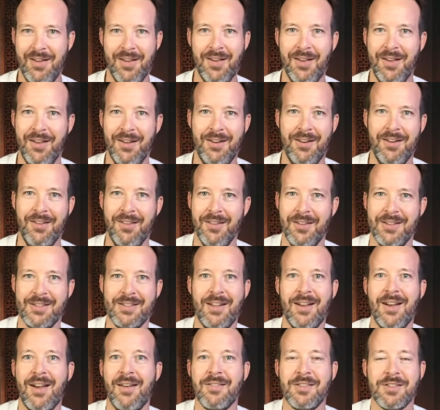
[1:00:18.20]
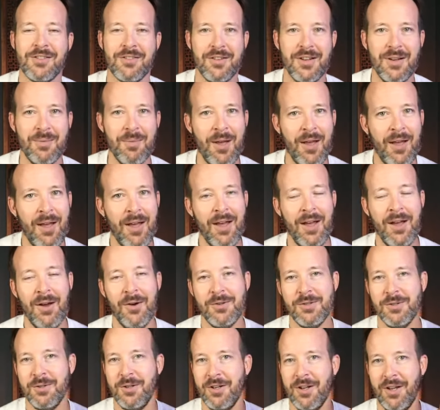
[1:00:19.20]
to this live stream,
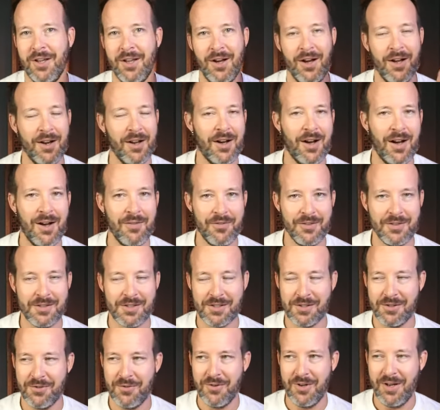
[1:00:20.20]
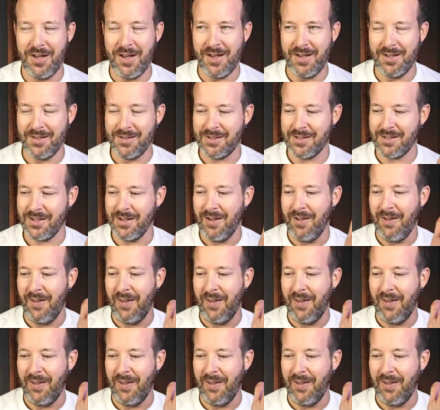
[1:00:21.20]
which I'm going to cut off as soon as